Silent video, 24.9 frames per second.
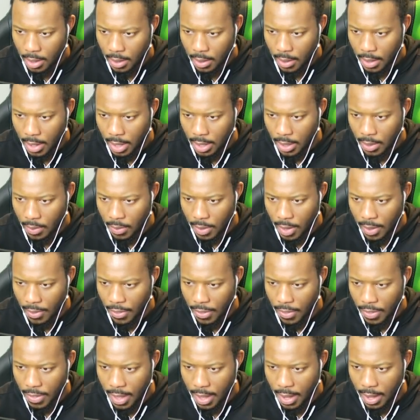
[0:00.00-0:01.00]
Okay, no,
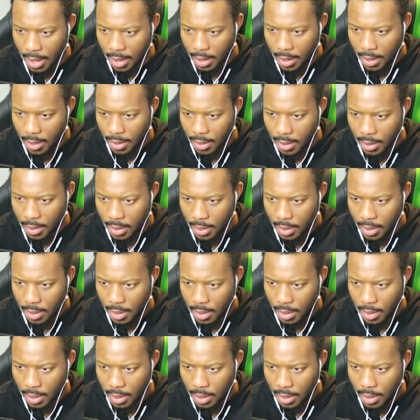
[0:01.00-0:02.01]
nothing there.
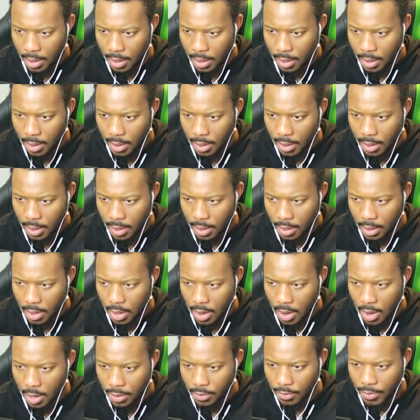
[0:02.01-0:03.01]

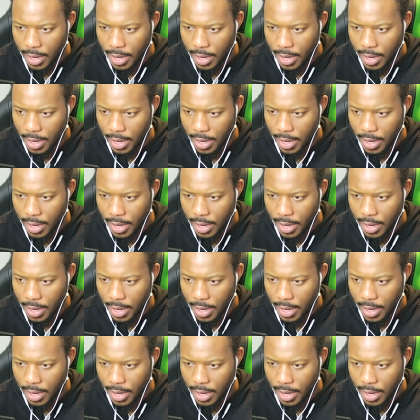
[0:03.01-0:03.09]
Card